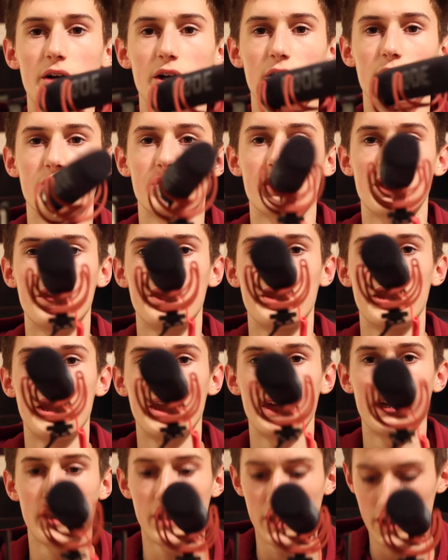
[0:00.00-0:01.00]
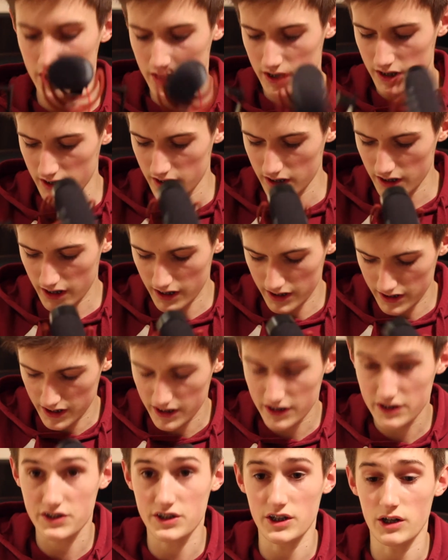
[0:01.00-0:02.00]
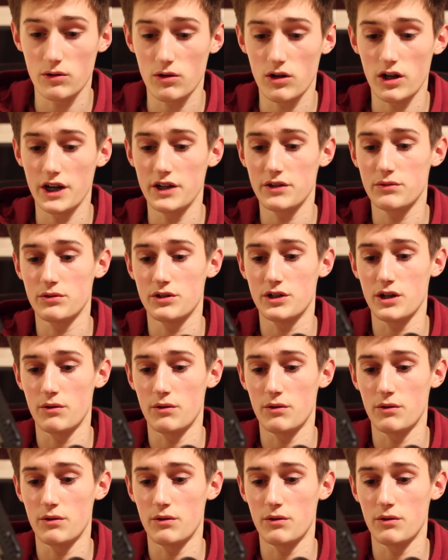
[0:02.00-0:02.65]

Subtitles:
mic would go there and the external light would